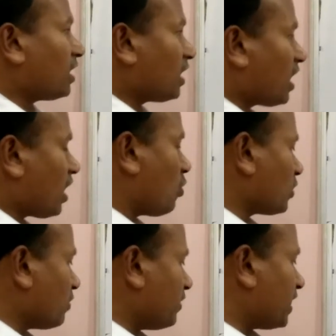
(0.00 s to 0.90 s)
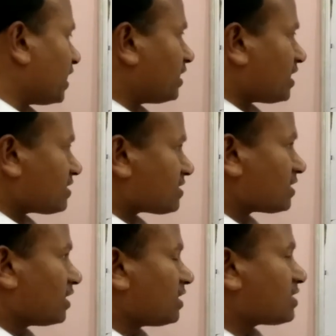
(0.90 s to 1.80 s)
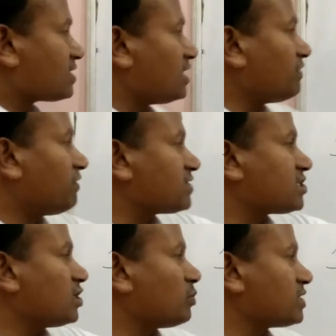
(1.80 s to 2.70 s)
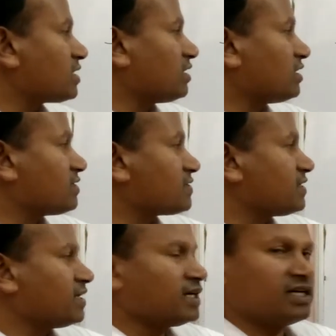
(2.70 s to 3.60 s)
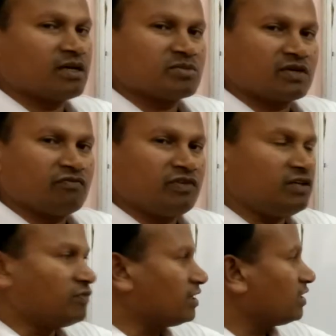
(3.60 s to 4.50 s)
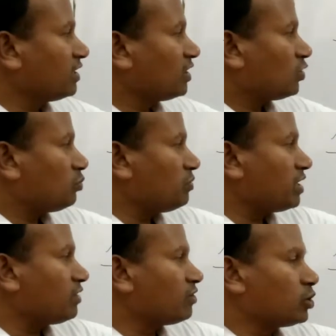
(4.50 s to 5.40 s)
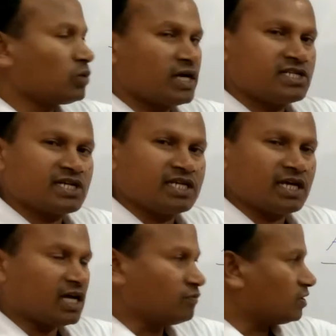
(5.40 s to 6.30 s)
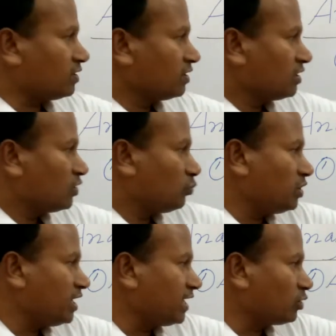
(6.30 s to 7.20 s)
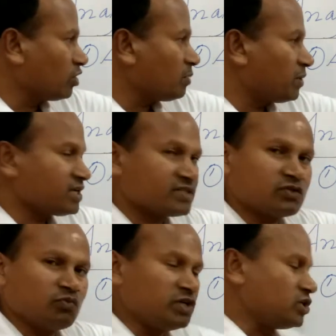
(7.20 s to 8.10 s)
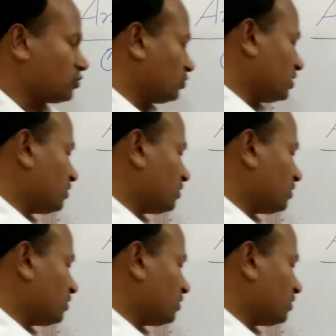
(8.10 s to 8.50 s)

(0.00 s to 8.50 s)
How can we get this? See the first equation. This is written in terms of V1. V1 equal to HI1. We need to replace V2.